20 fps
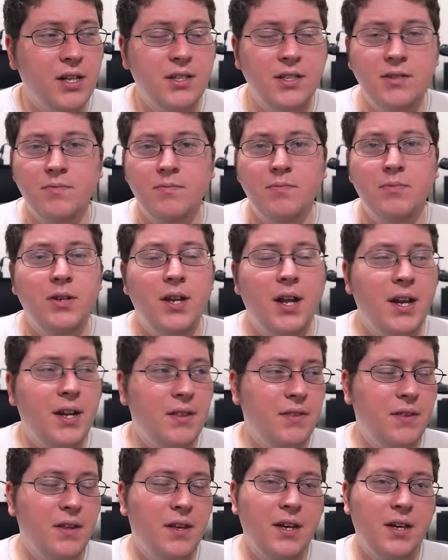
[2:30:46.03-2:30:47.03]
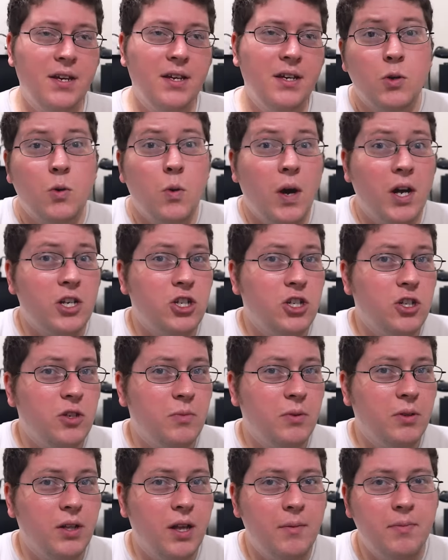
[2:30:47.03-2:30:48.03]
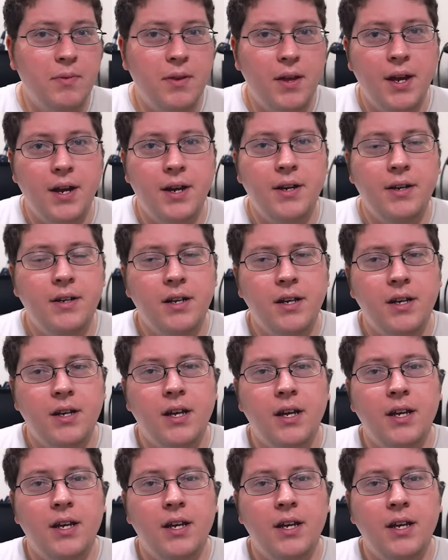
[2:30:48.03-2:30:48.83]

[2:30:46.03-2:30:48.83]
I didn't put anything questionable up there.